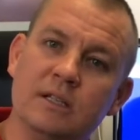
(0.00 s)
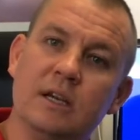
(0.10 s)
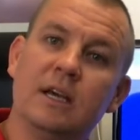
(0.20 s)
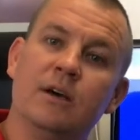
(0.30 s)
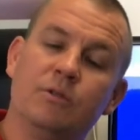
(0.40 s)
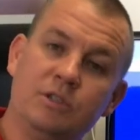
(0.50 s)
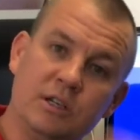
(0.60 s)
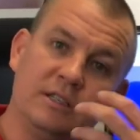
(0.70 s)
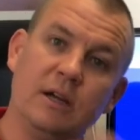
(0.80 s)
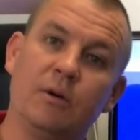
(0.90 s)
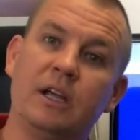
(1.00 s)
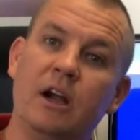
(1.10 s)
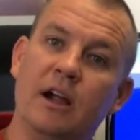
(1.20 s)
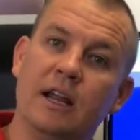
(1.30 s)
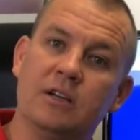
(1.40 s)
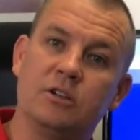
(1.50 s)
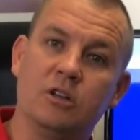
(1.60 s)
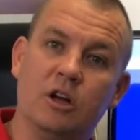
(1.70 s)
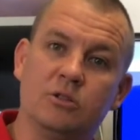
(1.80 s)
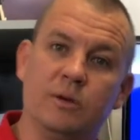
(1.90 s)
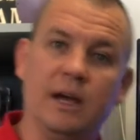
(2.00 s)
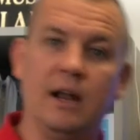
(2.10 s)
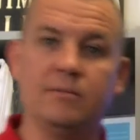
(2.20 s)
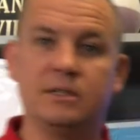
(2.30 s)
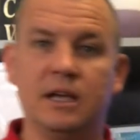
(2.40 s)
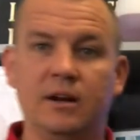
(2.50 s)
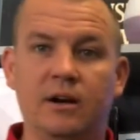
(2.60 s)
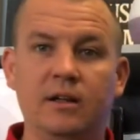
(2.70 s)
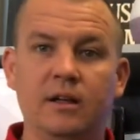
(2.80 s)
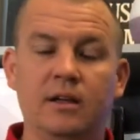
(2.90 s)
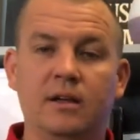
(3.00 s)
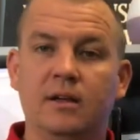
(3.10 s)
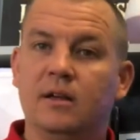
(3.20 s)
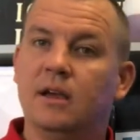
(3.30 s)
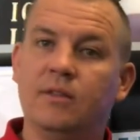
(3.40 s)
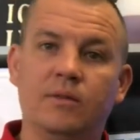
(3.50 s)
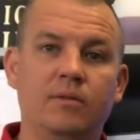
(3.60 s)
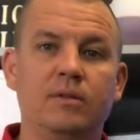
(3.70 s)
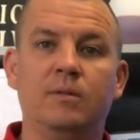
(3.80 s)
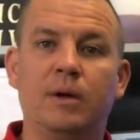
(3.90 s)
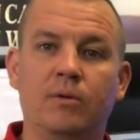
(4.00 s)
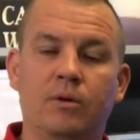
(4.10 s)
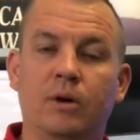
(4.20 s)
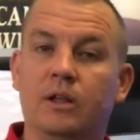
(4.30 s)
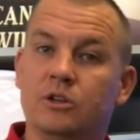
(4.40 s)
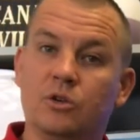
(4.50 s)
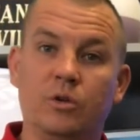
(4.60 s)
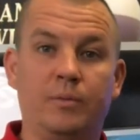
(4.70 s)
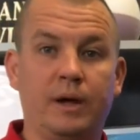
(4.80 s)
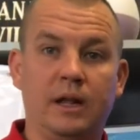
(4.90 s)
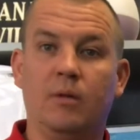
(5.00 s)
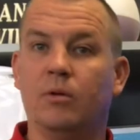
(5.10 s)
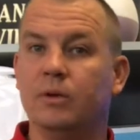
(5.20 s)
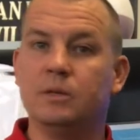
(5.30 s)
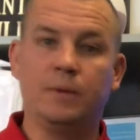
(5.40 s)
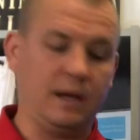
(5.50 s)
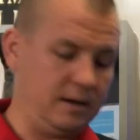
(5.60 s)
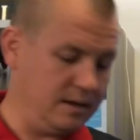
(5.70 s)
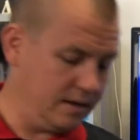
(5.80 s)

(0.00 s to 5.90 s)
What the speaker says: It was just they were carrying extra loads. We got them centered, and the knee pain went away, the shoulder pain, elbow, wrist pain,